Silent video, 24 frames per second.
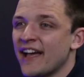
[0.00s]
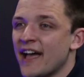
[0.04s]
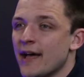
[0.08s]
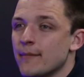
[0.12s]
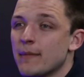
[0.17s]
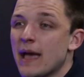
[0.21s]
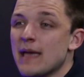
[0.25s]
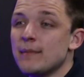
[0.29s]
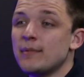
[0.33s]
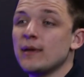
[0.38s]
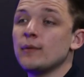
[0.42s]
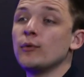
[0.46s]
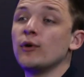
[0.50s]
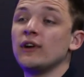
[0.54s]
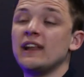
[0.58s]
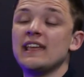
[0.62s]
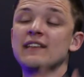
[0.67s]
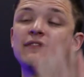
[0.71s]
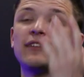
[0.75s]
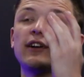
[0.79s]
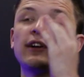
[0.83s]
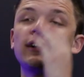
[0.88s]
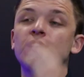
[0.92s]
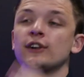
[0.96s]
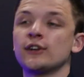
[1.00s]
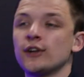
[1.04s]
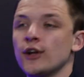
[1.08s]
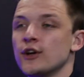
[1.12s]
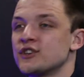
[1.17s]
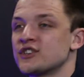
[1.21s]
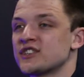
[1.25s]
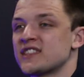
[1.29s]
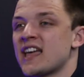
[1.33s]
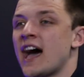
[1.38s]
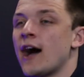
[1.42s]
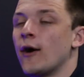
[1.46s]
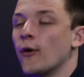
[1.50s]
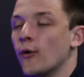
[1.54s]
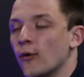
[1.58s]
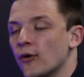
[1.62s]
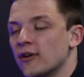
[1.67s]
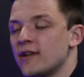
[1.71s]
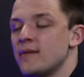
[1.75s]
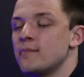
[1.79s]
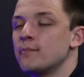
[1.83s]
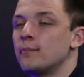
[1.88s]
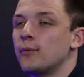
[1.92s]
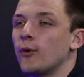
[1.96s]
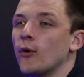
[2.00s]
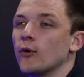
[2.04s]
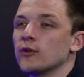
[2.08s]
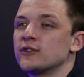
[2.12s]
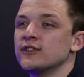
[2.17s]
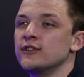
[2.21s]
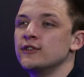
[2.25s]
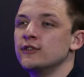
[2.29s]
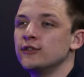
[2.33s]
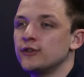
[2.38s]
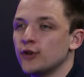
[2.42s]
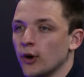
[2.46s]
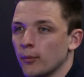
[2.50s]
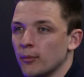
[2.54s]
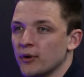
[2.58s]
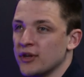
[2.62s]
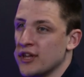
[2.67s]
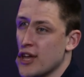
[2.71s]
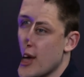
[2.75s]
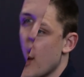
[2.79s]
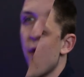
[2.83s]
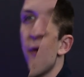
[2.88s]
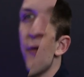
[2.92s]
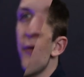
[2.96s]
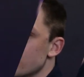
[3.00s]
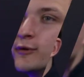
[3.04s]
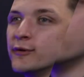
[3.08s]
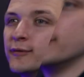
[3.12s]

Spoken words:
Maybe we'll even clutch that all-important W.